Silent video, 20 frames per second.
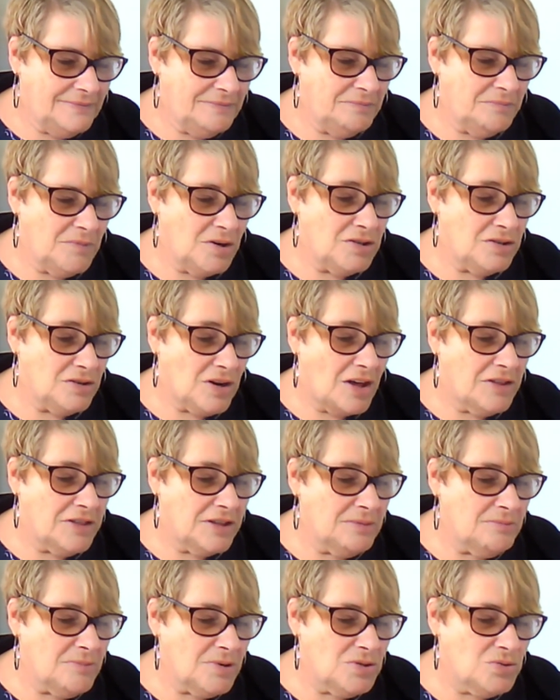I
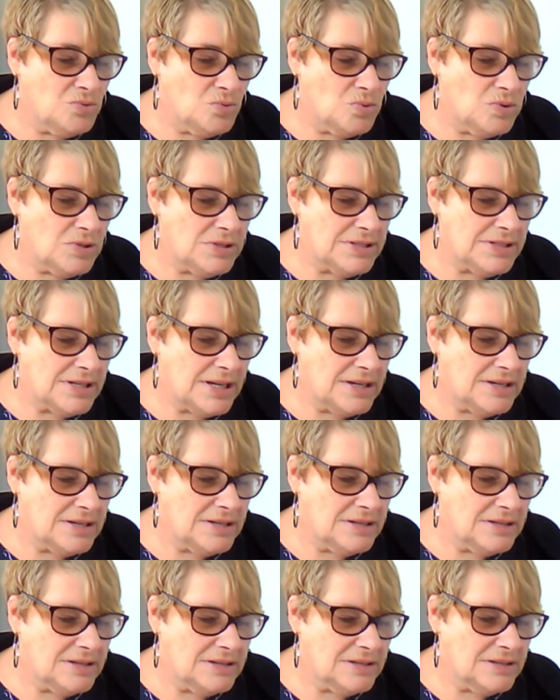think my daughter started
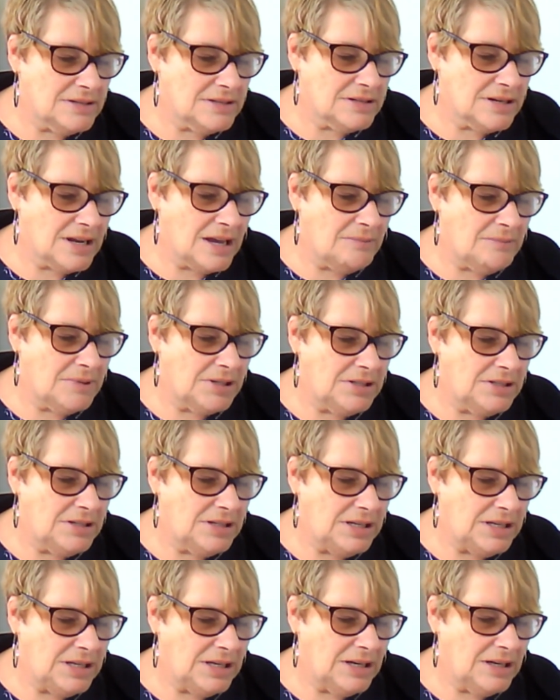to come in
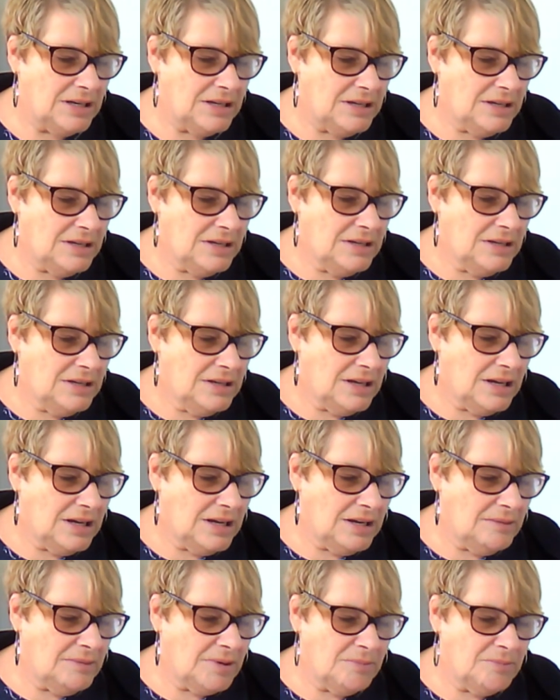here.
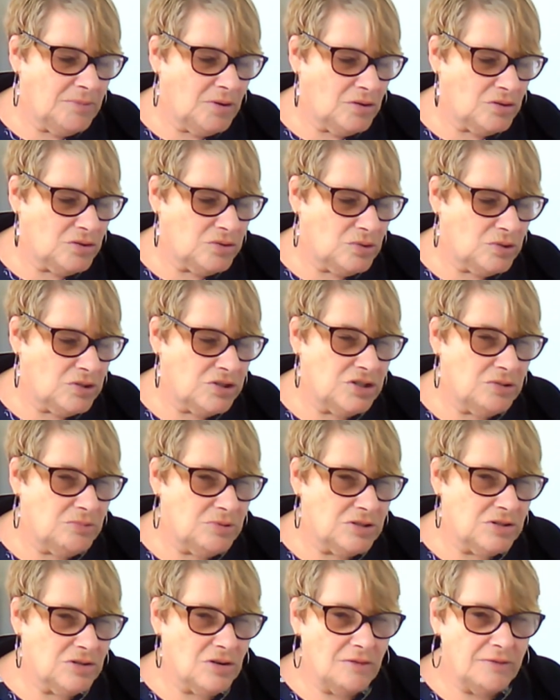I'm not sure because she
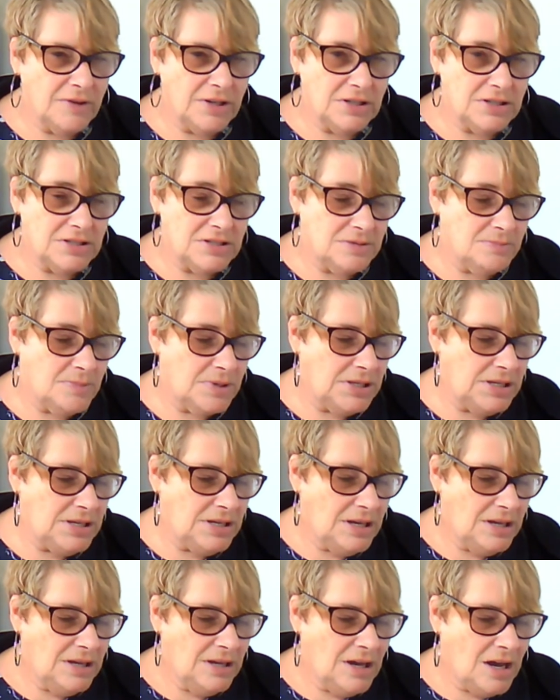was diving in as me.
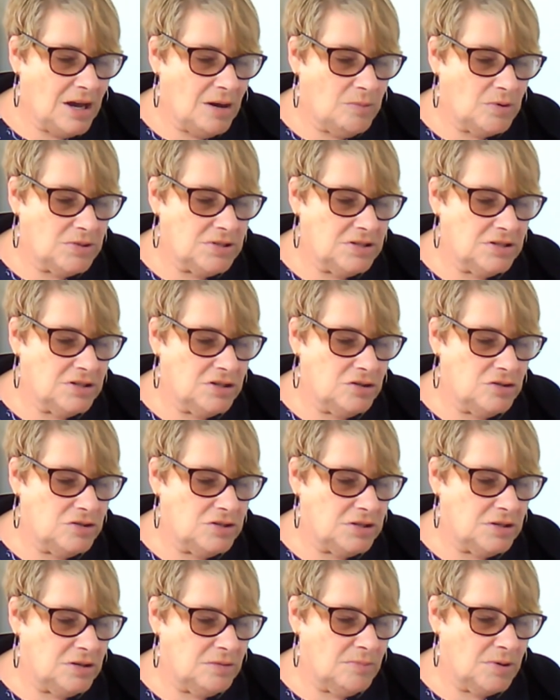I wasn't
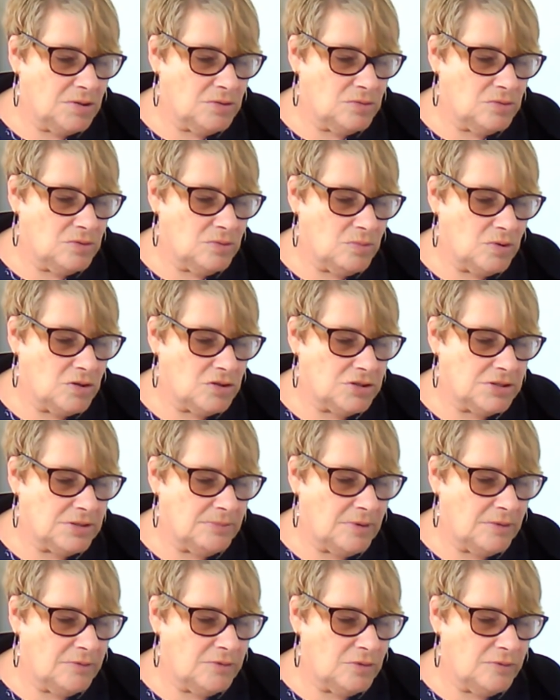accusing you. My daughter watched some
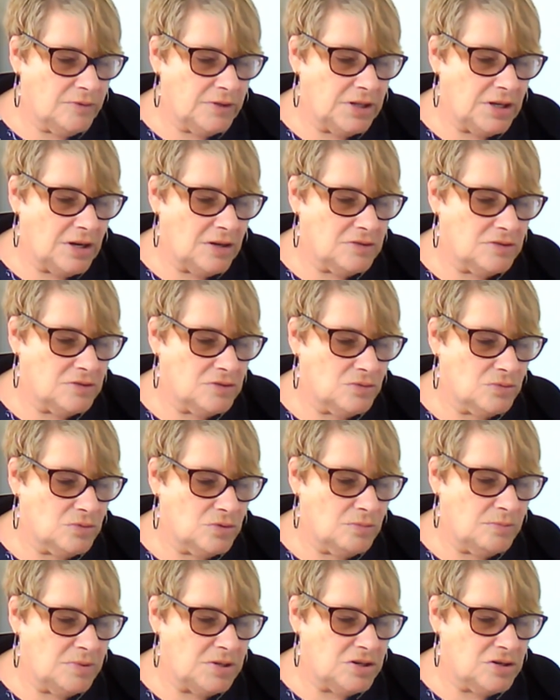of your videos and saw
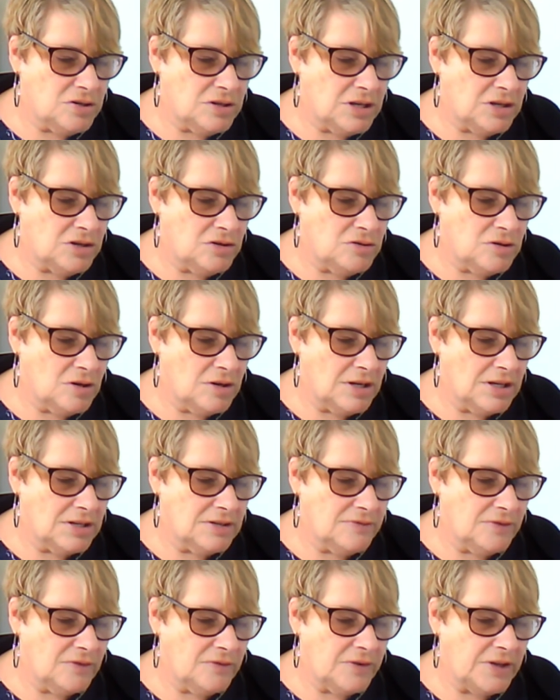you mention that you don't
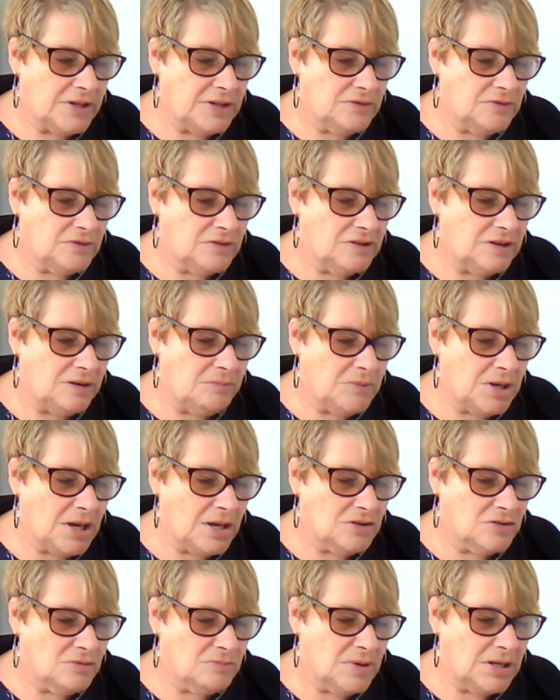ask for fans for STEM
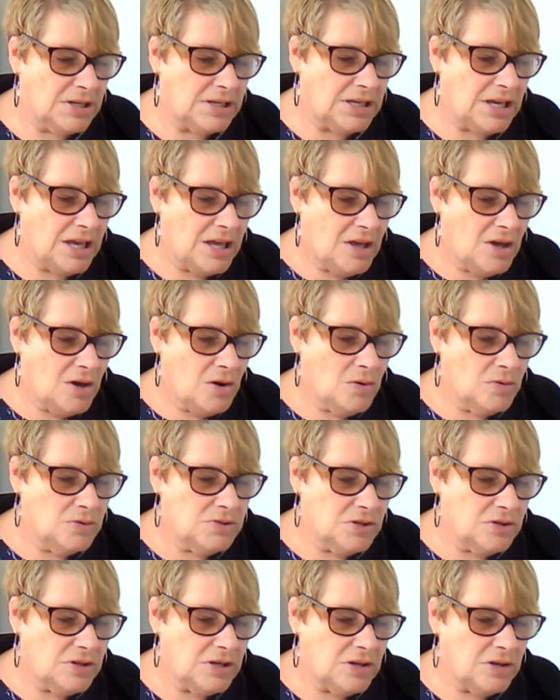cards or money.
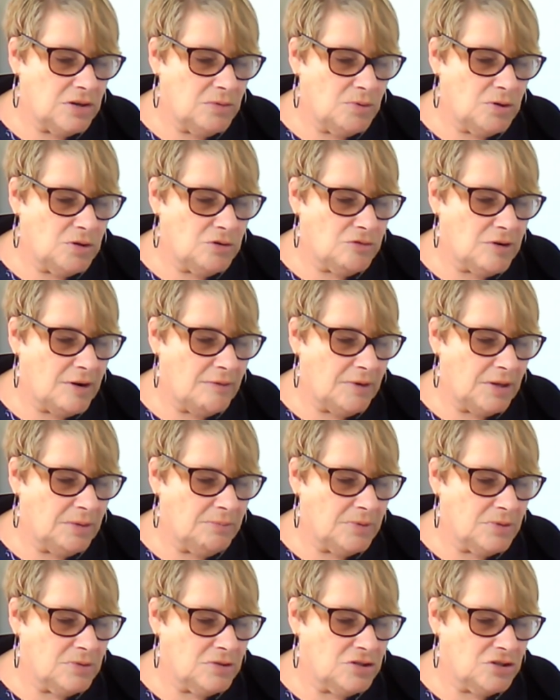Also that you weren't travelling
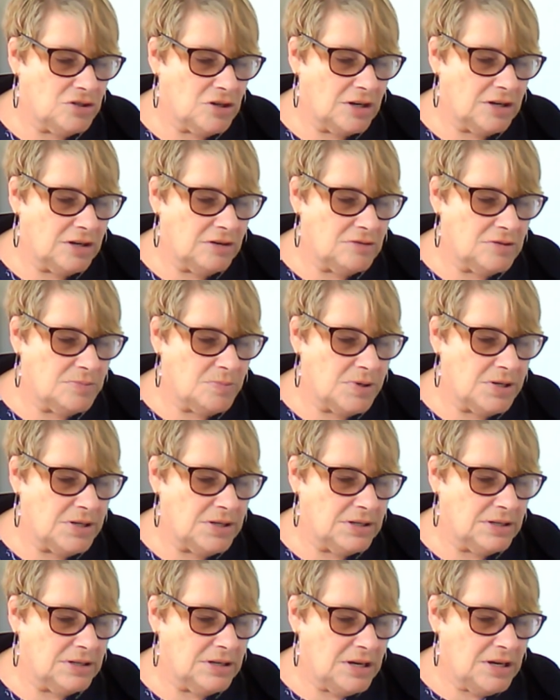because Shadia is
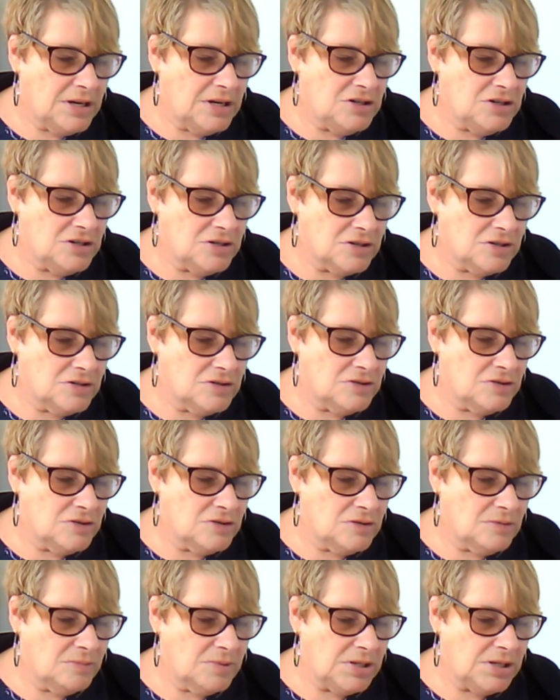pregnant. She's
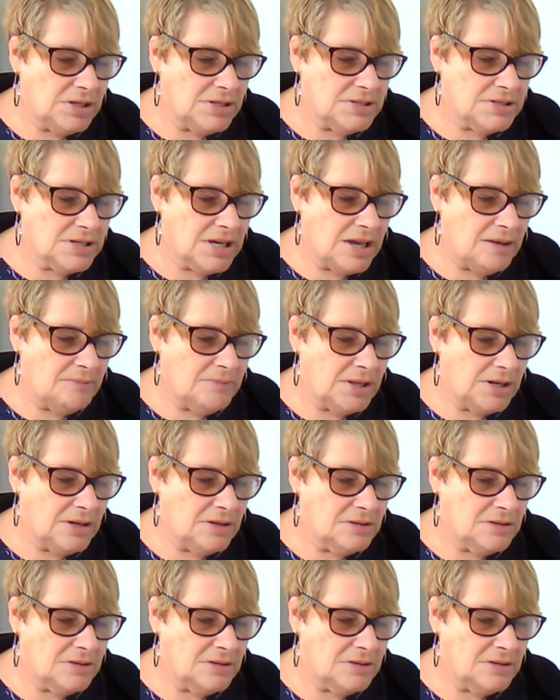concerned I'm getting scammed.